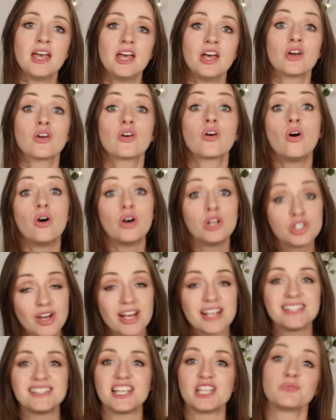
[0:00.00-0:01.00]

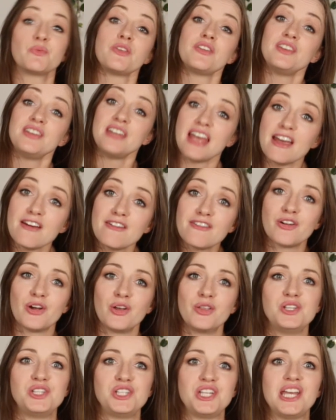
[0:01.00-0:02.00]
Contrast this with
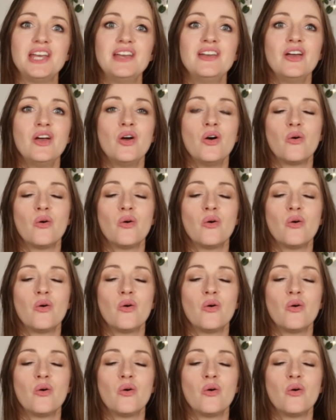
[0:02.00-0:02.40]
nephrology.